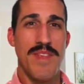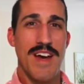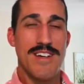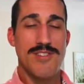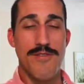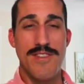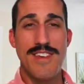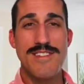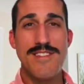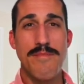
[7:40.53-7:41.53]
So
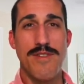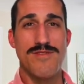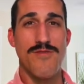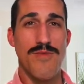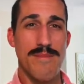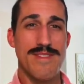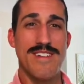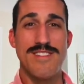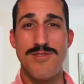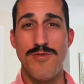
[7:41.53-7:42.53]
these are the personal websites
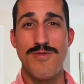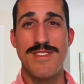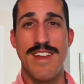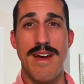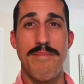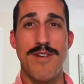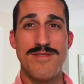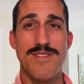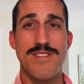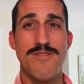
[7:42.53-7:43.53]
and tools that I
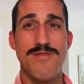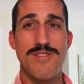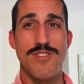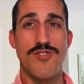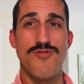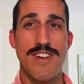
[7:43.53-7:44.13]
personally use to stretch